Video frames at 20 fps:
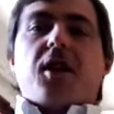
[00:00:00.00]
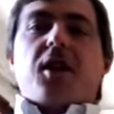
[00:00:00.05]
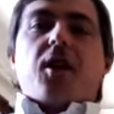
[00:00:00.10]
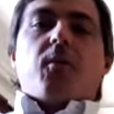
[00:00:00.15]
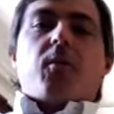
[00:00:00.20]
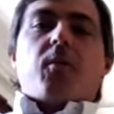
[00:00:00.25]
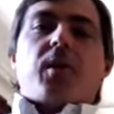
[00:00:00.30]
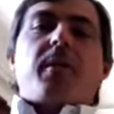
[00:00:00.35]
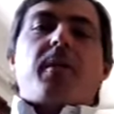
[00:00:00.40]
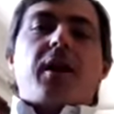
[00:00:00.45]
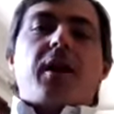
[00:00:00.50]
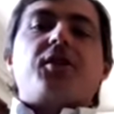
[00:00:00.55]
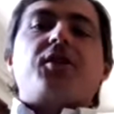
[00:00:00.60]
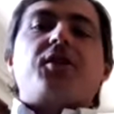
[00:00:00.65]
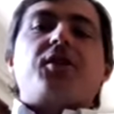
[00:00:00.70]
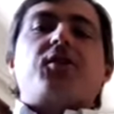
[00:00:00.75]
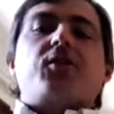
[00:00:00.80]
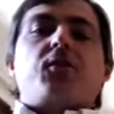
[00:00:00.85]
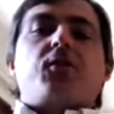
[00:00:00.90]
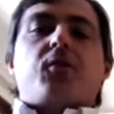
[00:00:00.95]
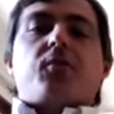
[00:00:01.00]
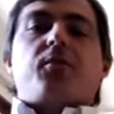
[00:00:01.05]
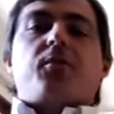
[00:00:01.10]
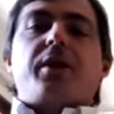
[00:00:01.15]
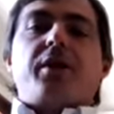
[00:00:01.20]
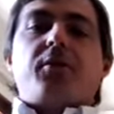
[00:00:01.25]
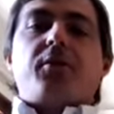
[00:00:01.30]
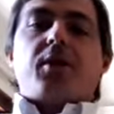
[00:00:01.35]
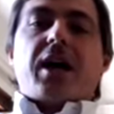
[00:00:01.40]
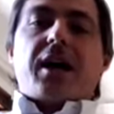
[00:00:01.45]
we managed to
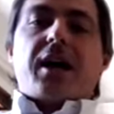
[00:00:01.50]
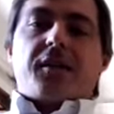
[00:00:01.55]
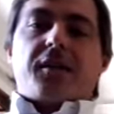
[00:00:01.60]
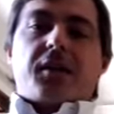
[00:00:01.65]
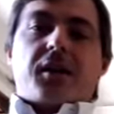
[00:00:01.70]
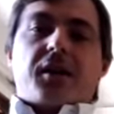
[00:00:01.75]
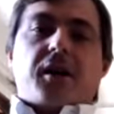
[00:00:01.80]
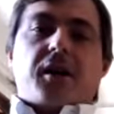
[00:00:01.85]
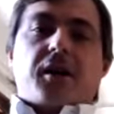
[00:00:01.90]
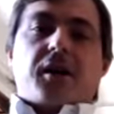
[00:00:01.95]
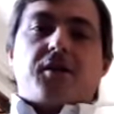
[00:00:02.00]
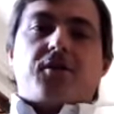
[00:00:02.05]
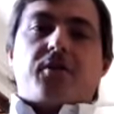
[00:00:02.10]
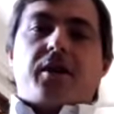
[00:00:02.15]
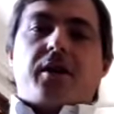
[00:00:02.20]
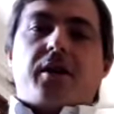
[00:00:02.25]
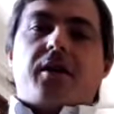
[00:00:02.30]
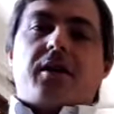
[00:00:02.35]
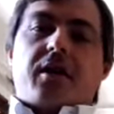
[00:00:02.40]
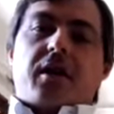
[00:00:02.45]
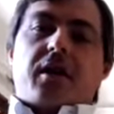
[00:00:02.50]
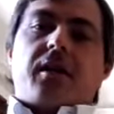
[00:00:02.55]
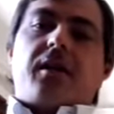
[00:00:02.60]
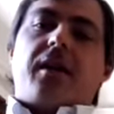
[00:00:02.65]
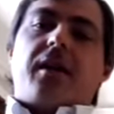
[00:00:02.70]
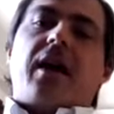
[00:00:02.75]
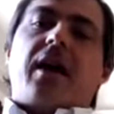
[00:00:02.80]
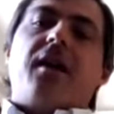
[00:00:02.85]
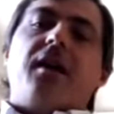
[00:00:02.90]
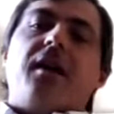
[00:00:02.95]
reunite the country, then